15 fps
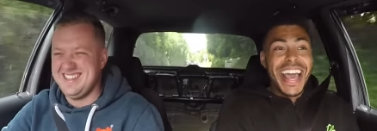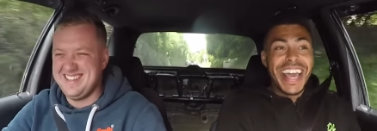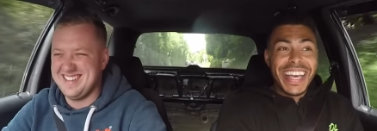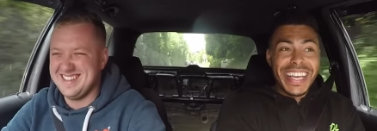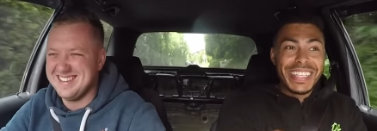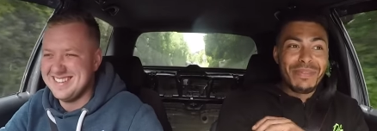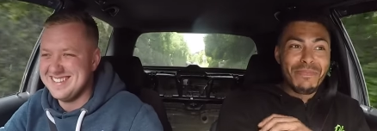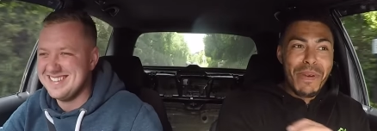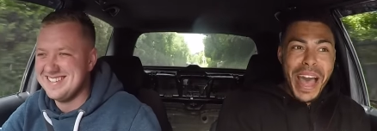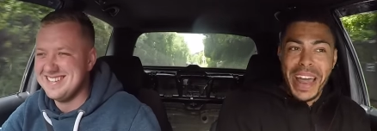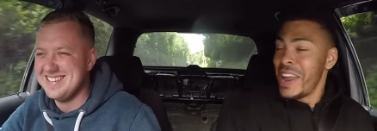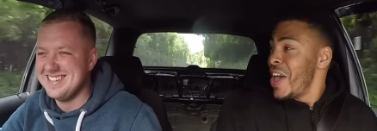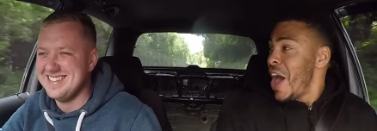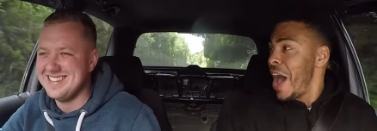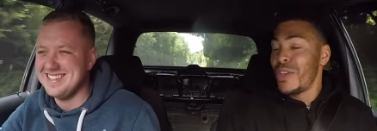Speaker 1: it is
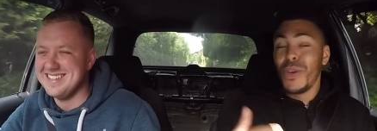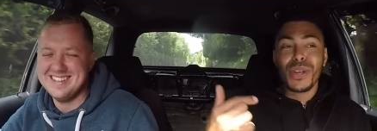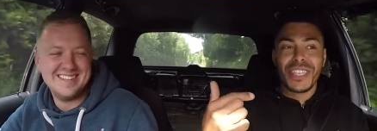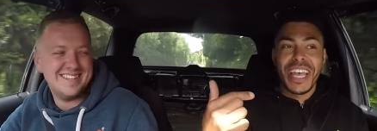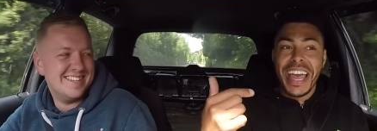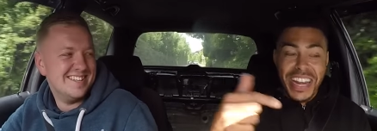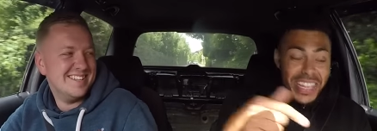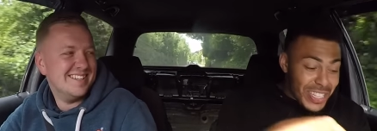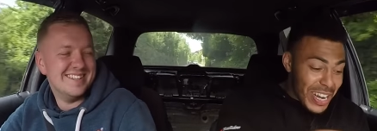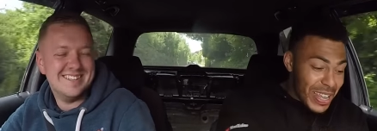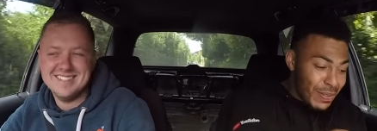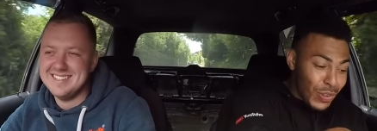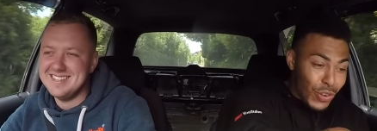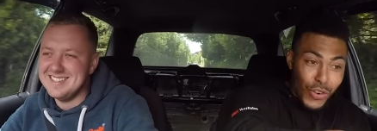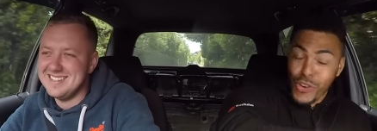mad. And you're saying this
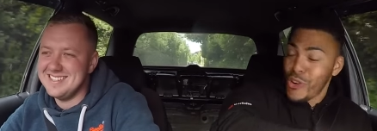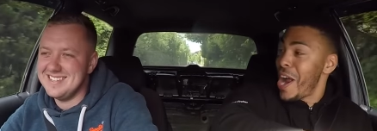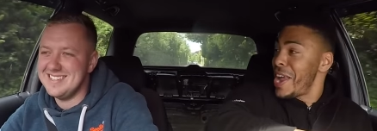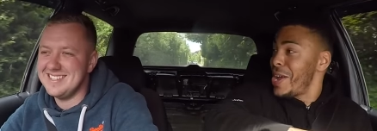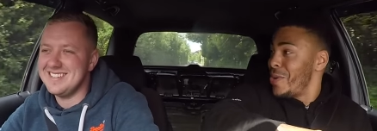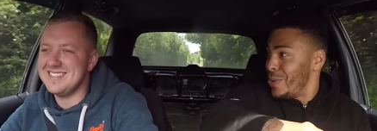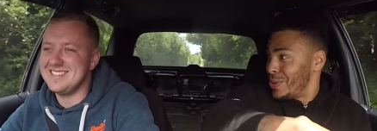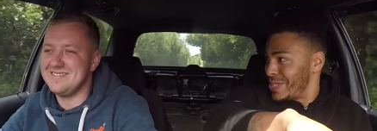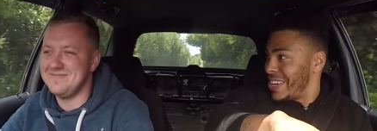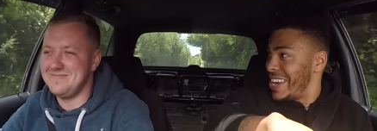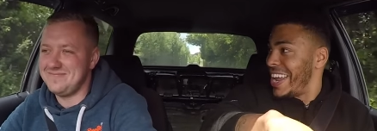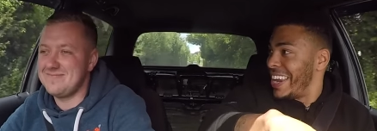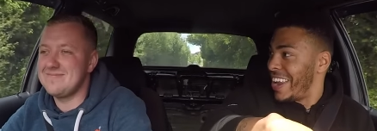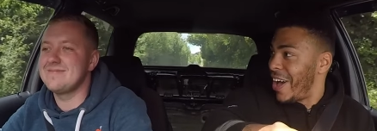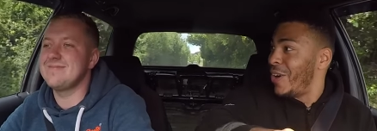leaves trails,
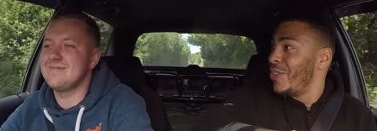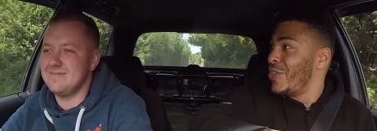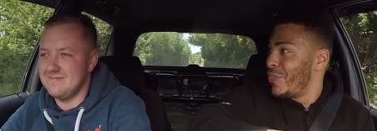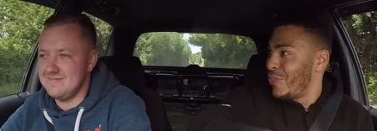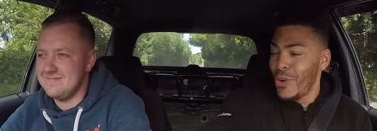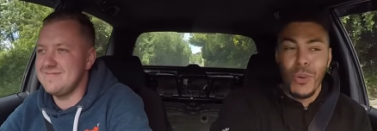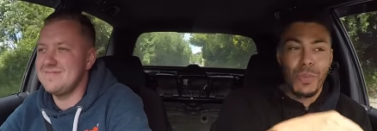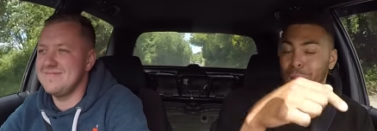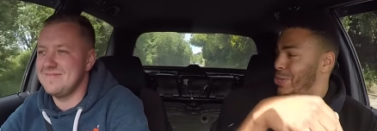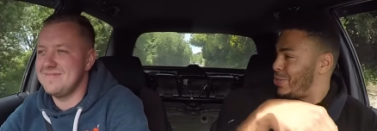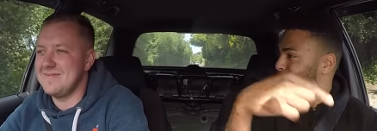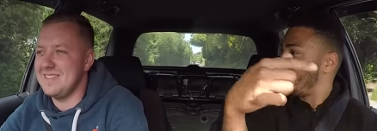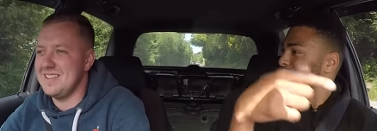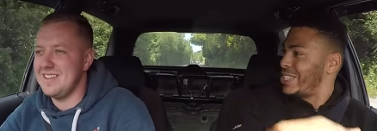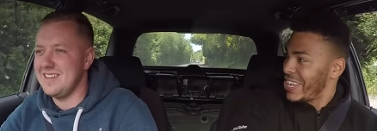doesn't it? Like on the floor because
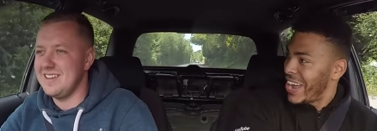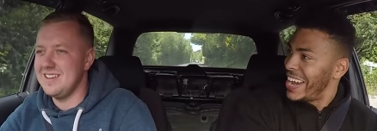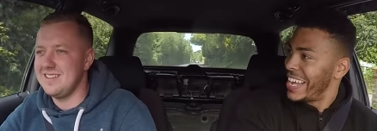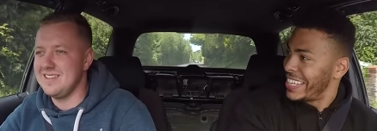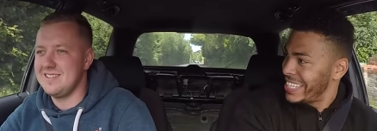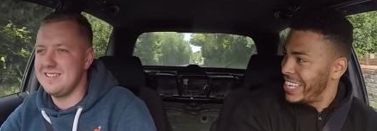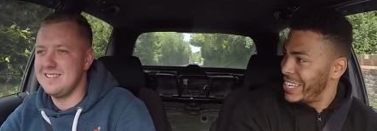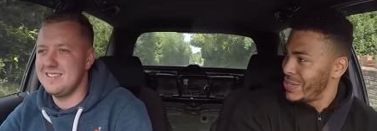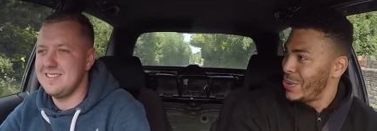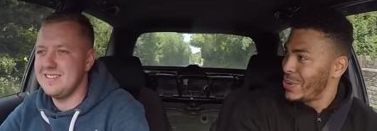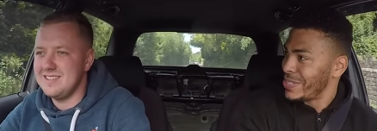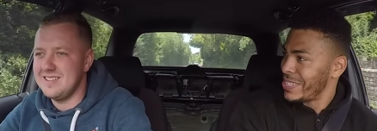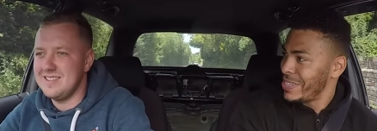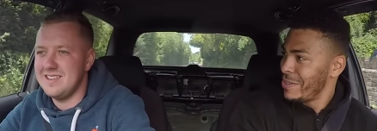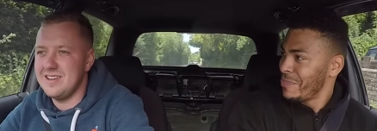you've got the side exit
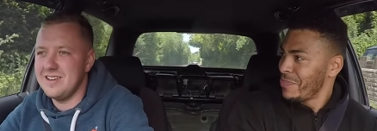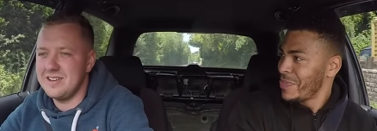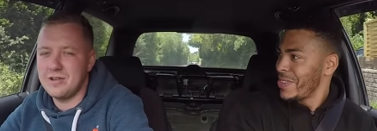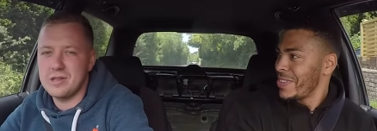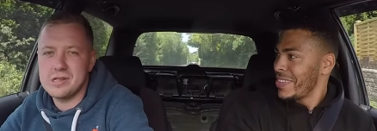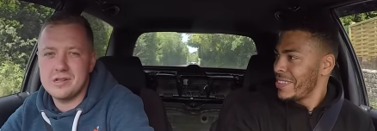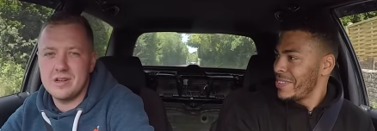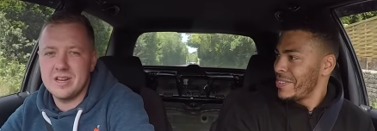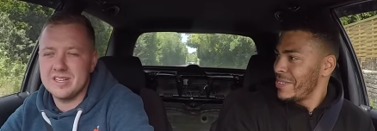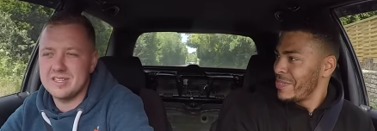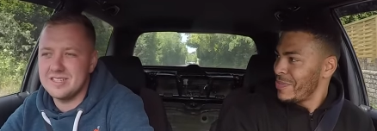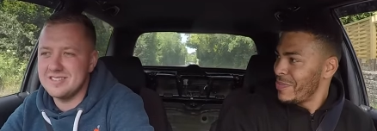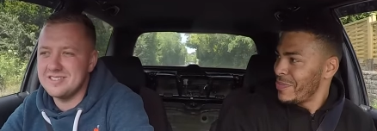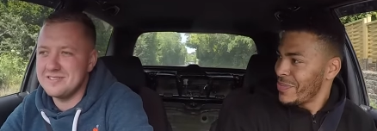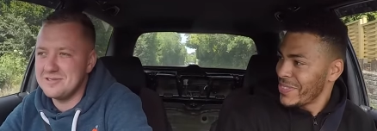exhaust.
Speaker 2: Yeah, I have got the side
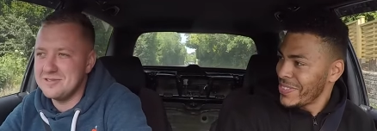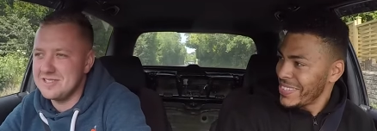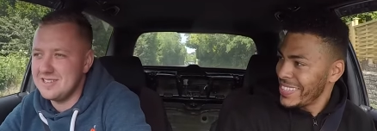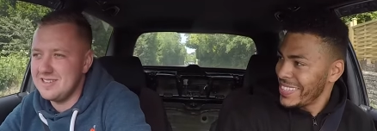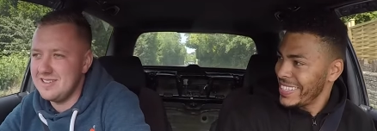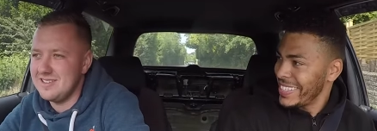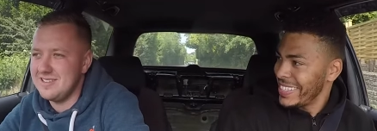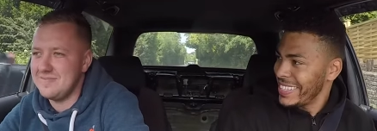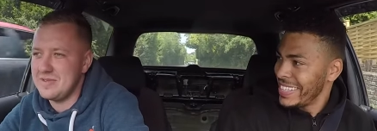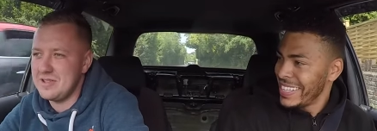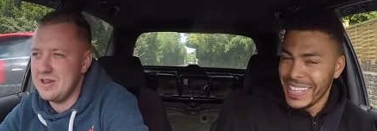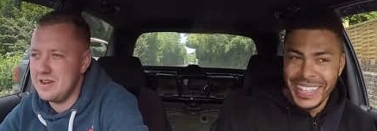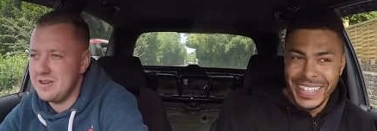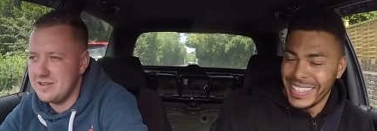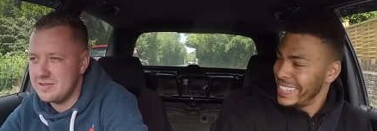exit exhaust,
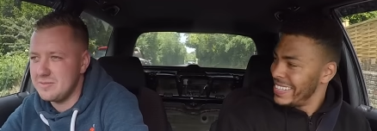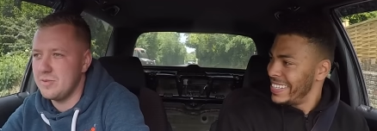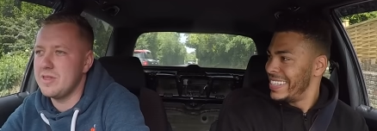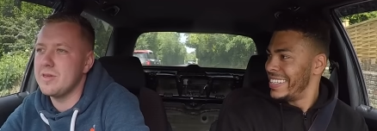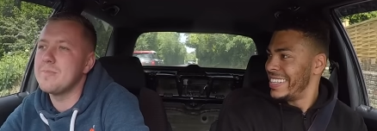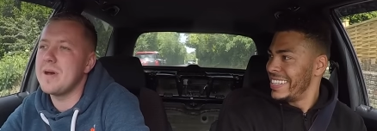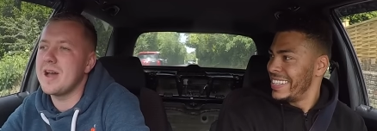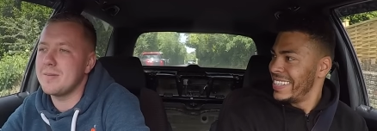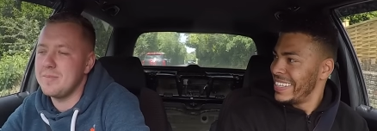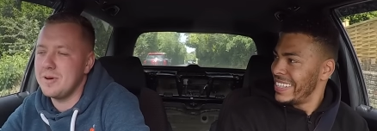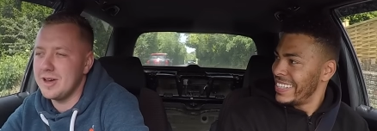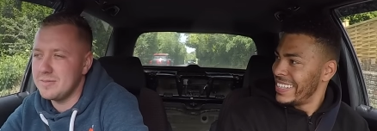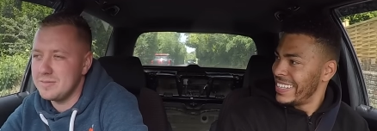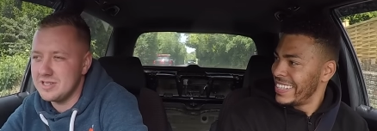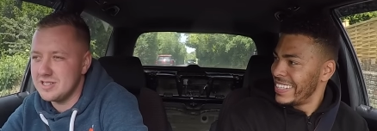yeah. And with a
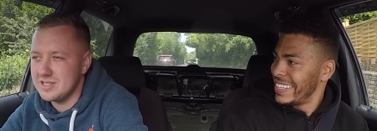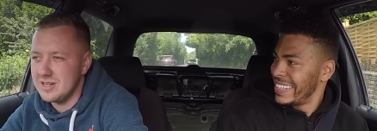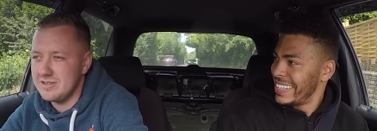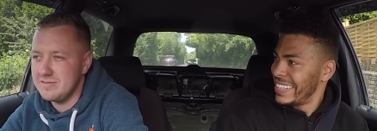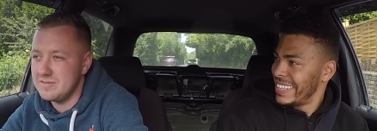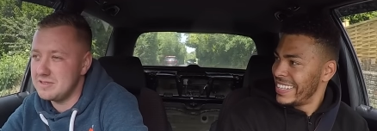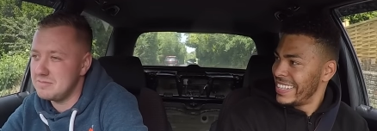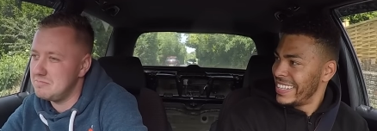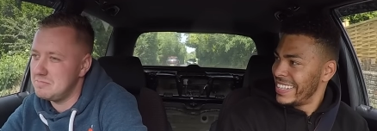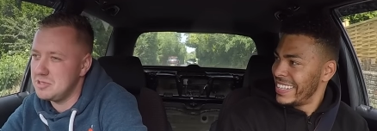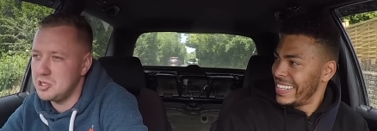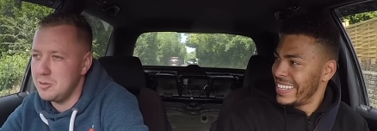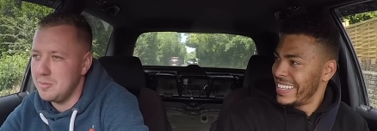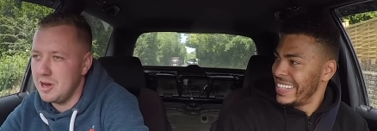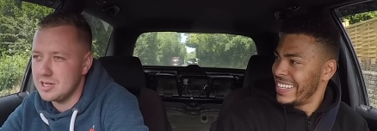pipe, it just leaves
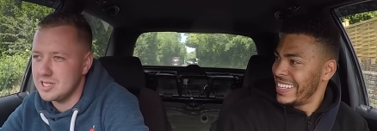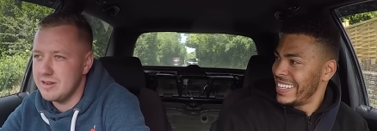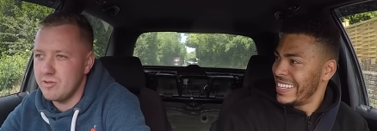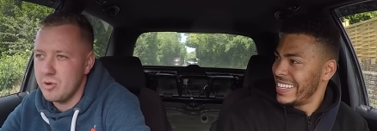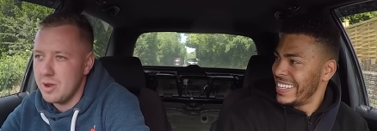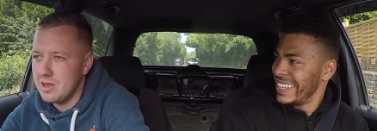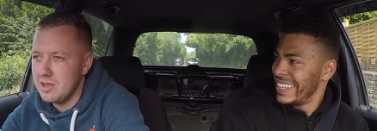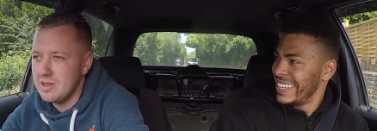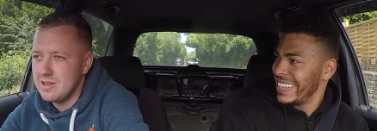soot marks everywhere.